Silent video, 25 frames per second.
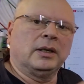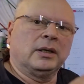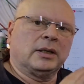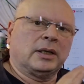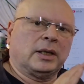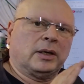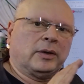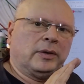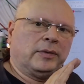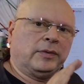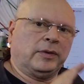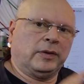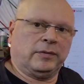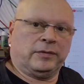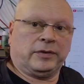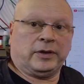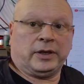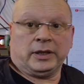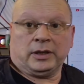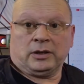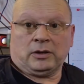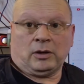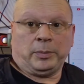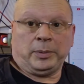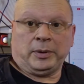Now, if you can
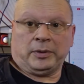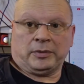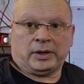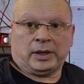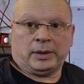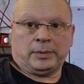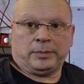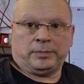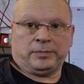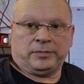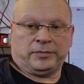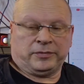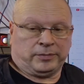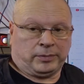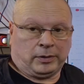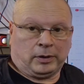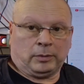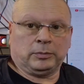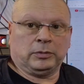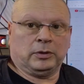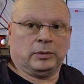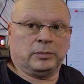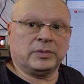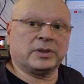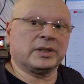find copyright
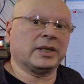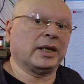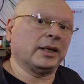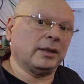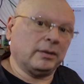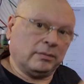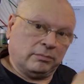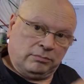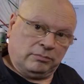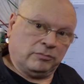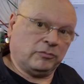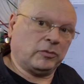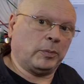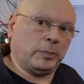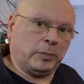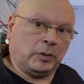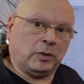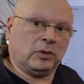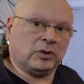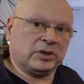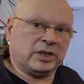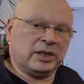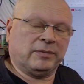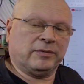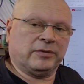problems, then
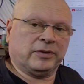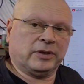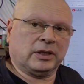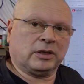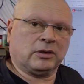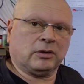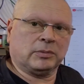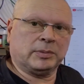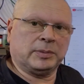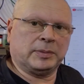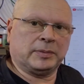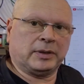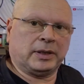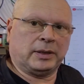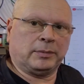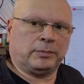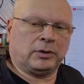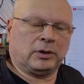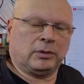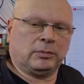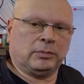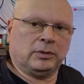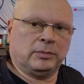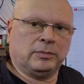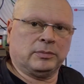report him for the copyright
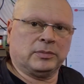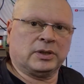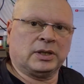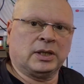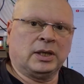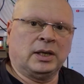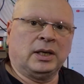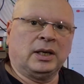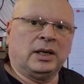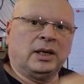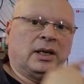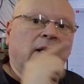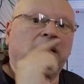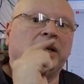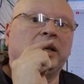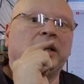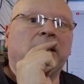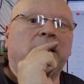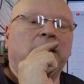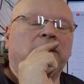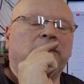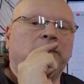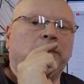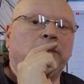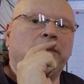problems. And
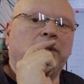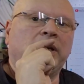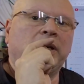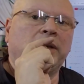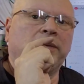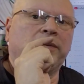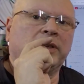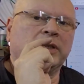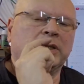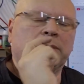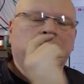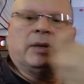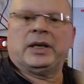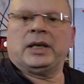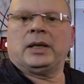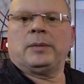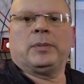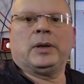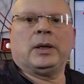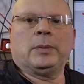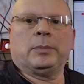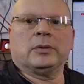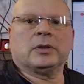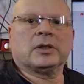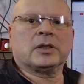if as many
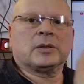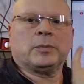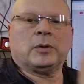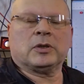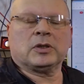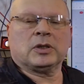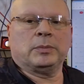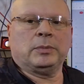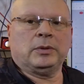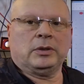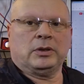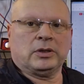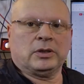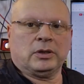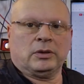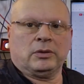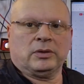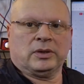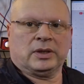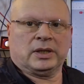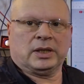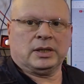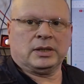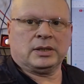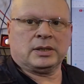people as possible do
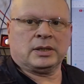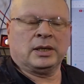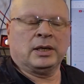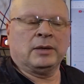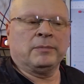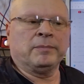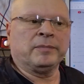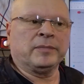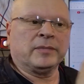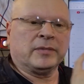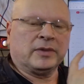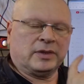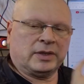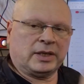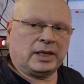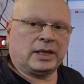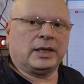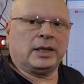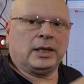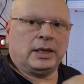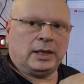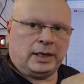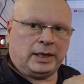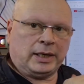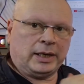this, then
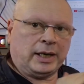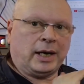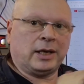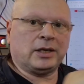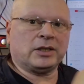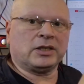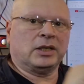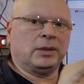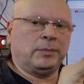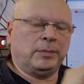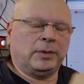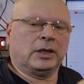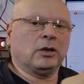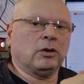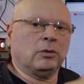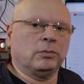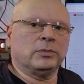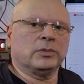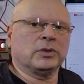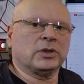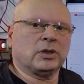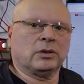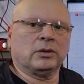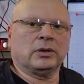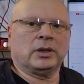it actually
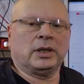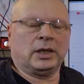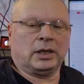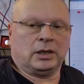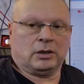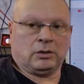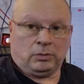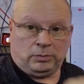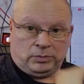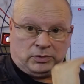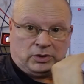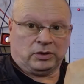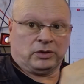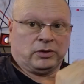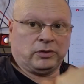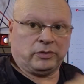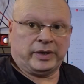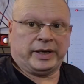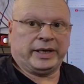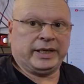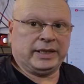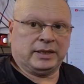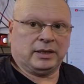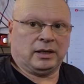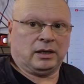comes on the
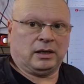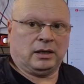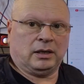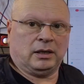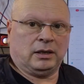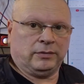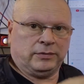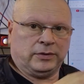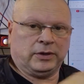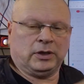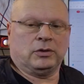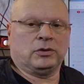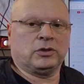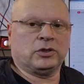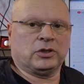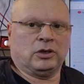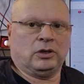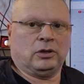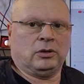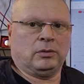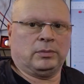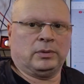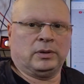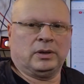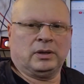radar of
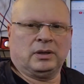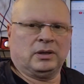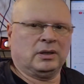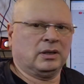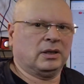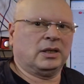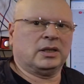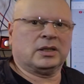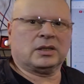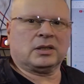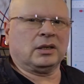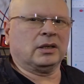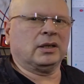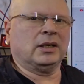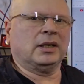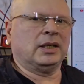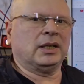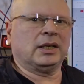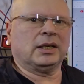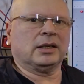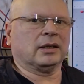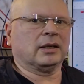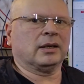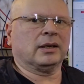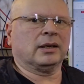YouTube. It's going to
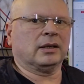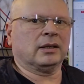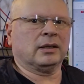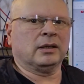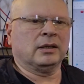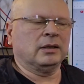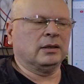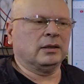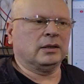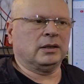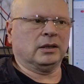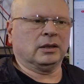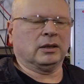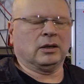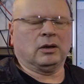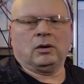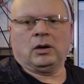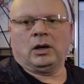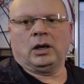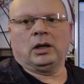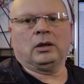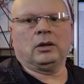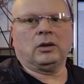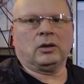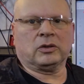need, like, you
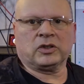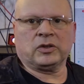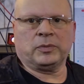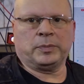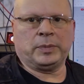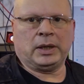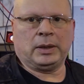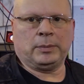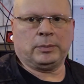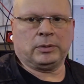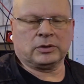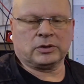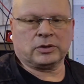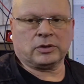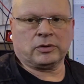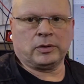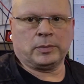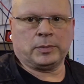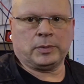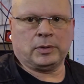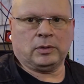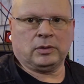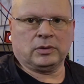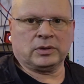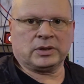know, a lot of people to
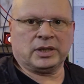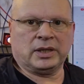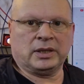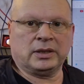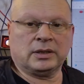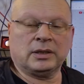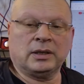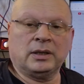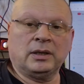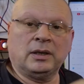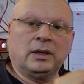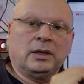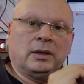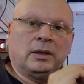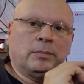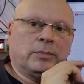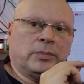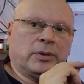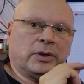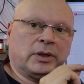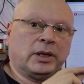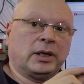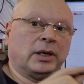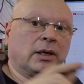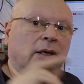report it,
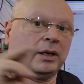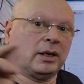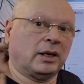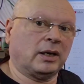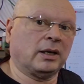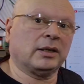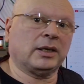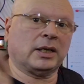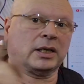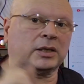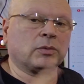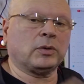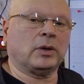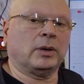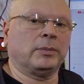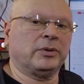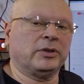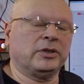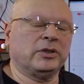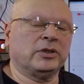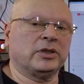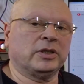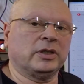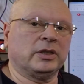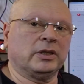but that's why I'm
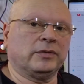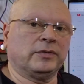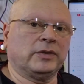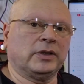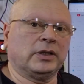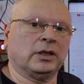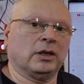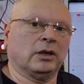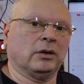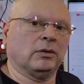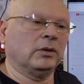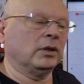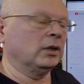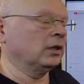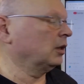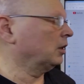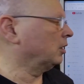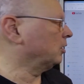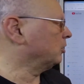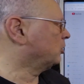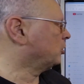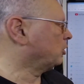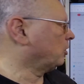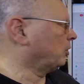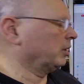producing this video
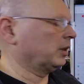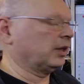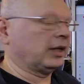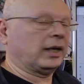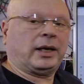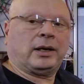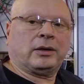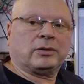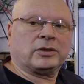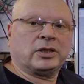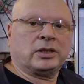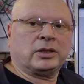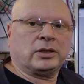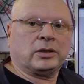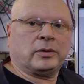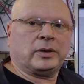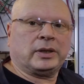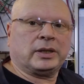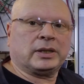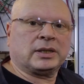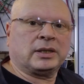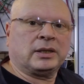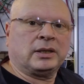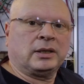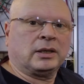and showing you how to do
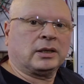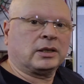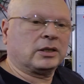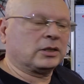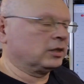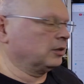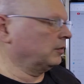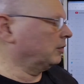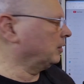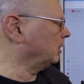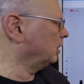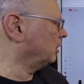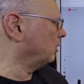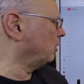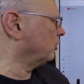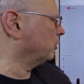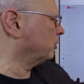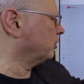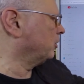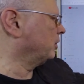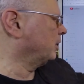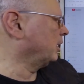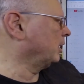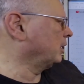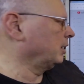it, because you can go
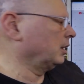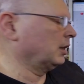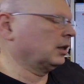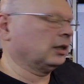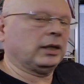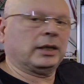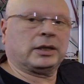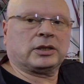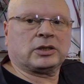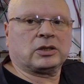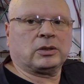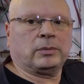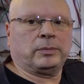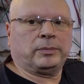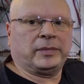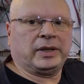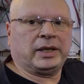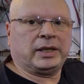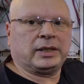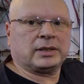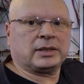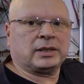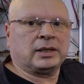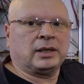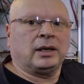through that and you click
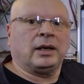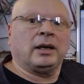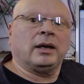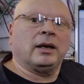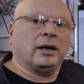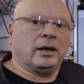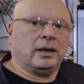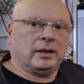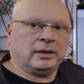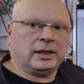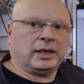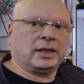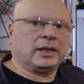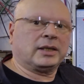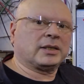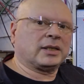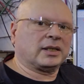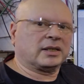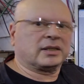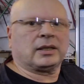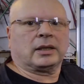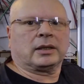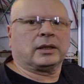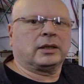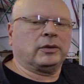submit, and then it
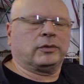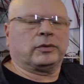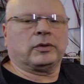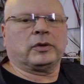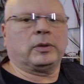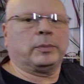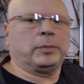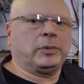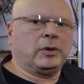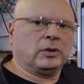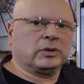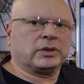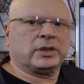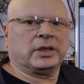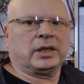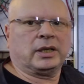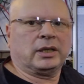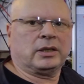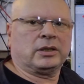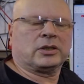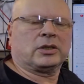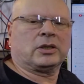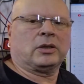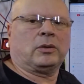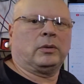says thank you for reporting
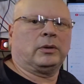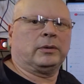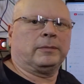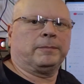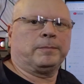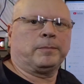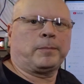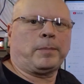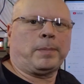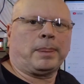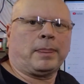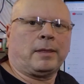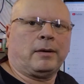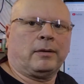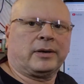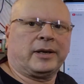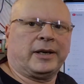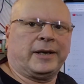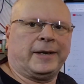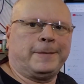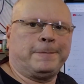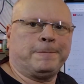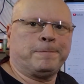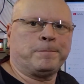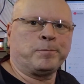it and so on.
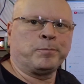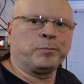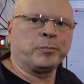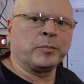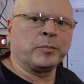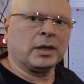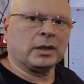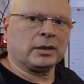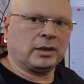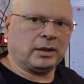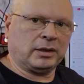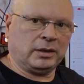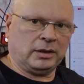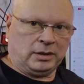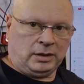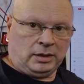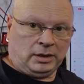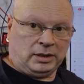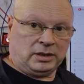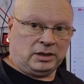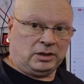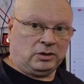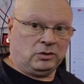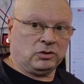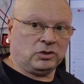Okay, now you
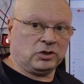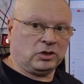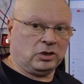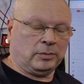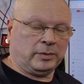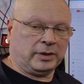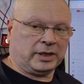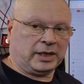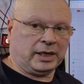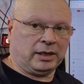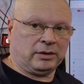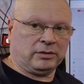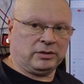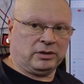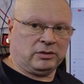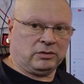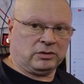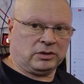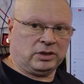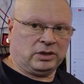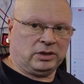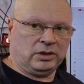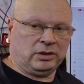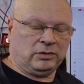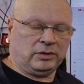need a YouTube account in
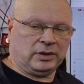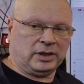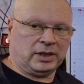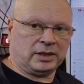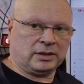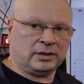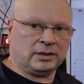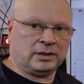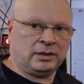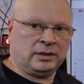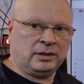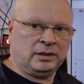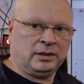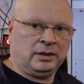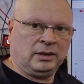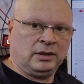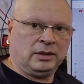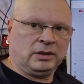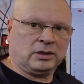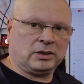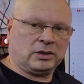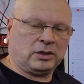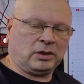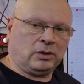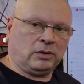order to do that.
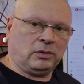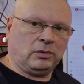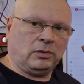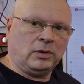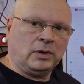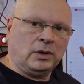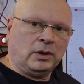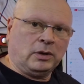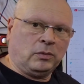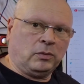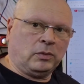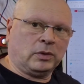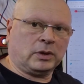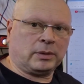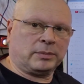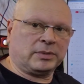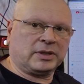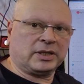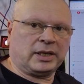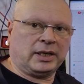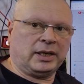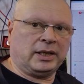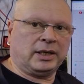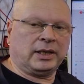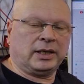So what I'm
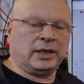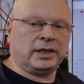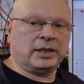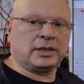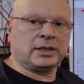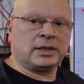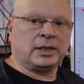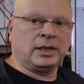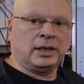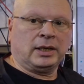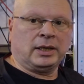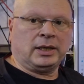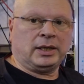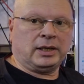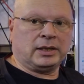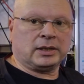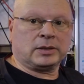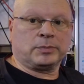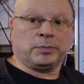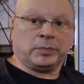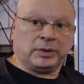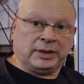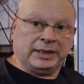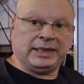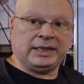saying
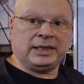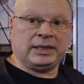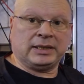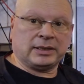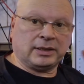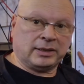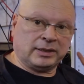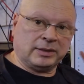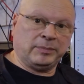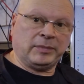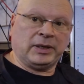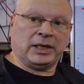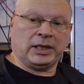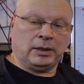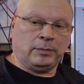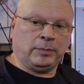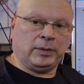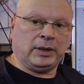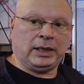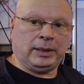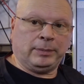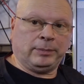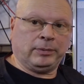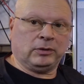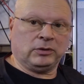is please, as many
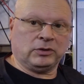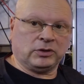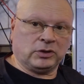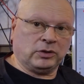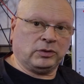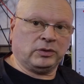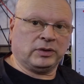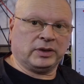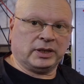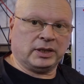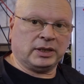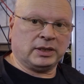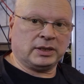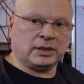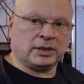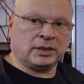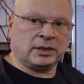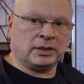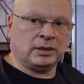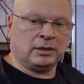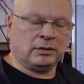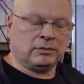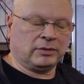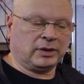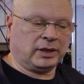people do
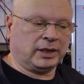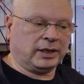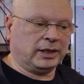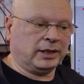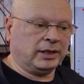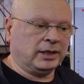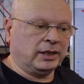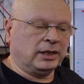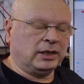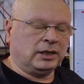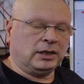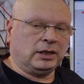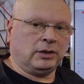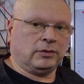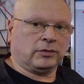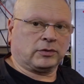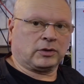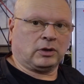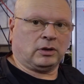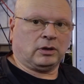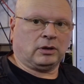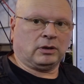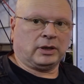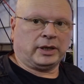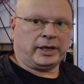this, right? You've
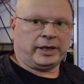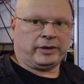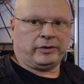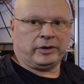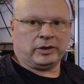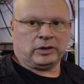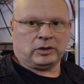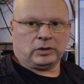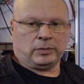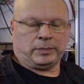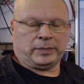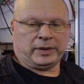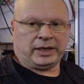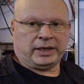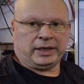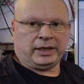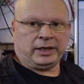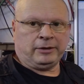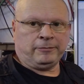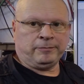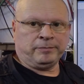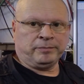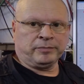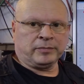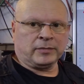got Eric
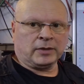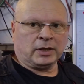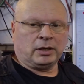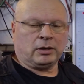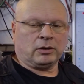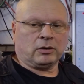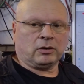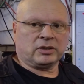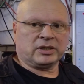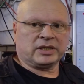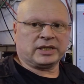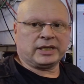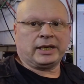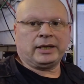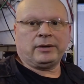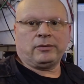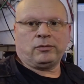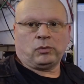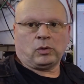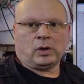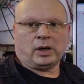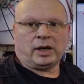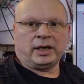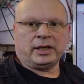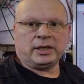Dubay, you've got
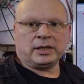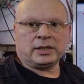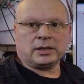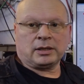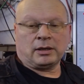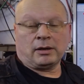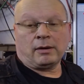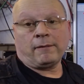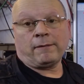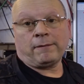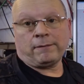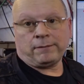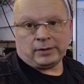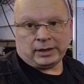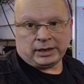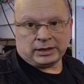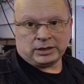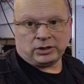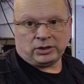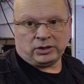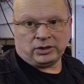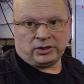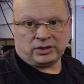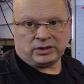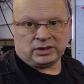Dave Weiss,
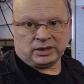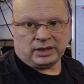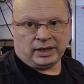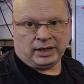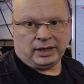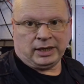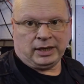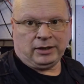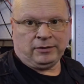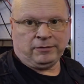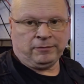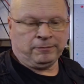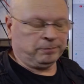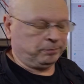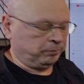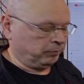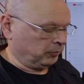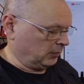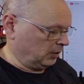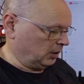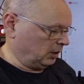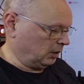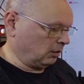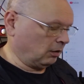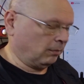Flat Earth Dave,
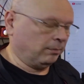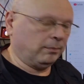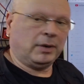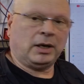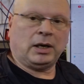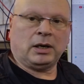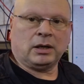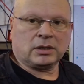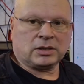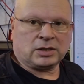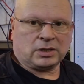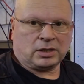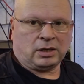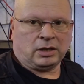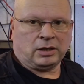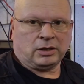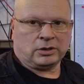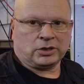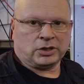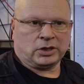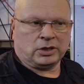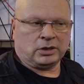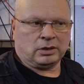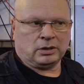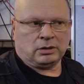you've got Mark
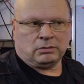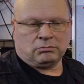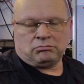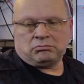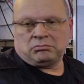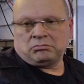Sargent.